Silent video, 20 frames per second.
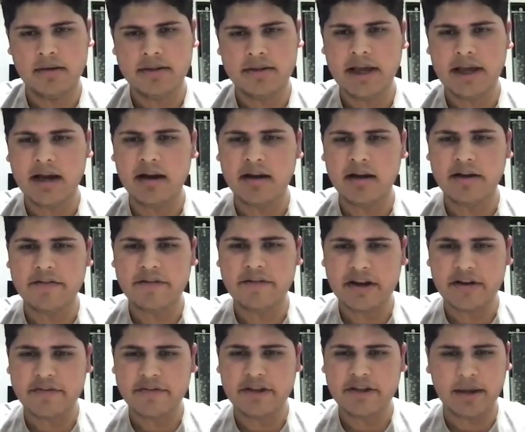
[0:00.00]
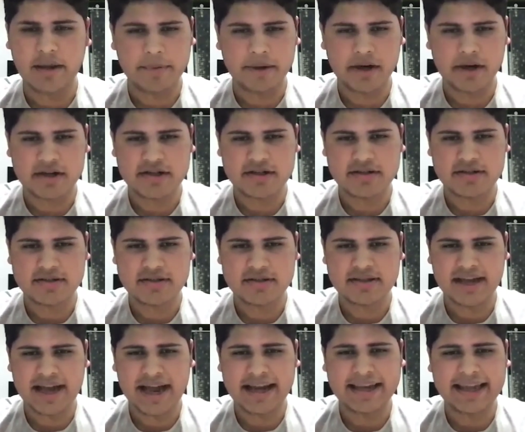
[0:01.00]
They are unaware of the repercussions
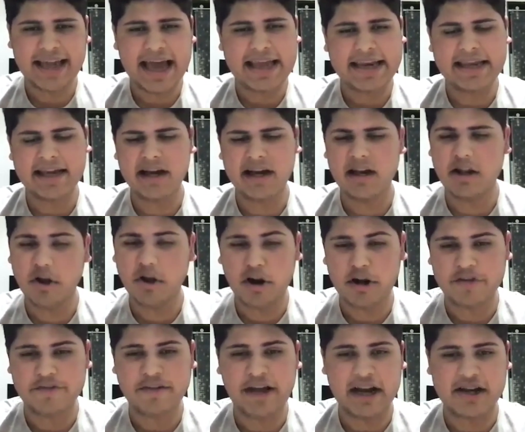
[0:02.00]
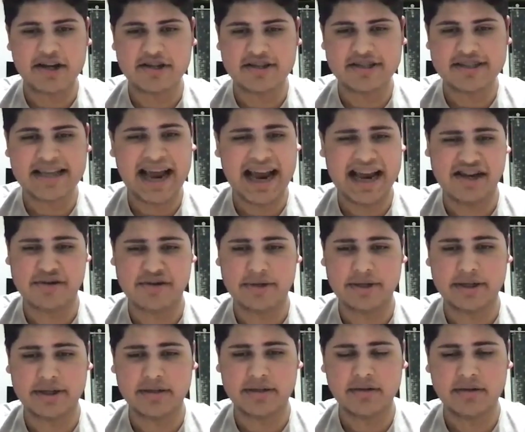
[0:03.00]
and carry a lot of actions
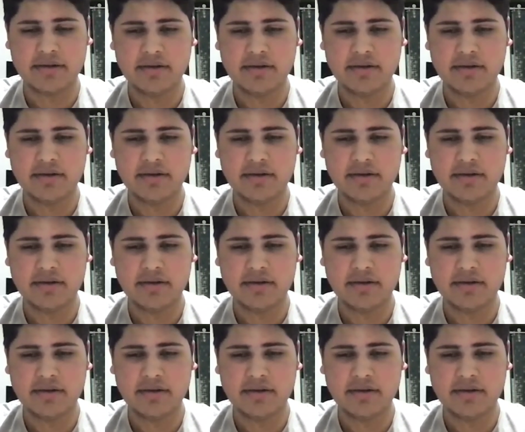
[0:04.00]
casually.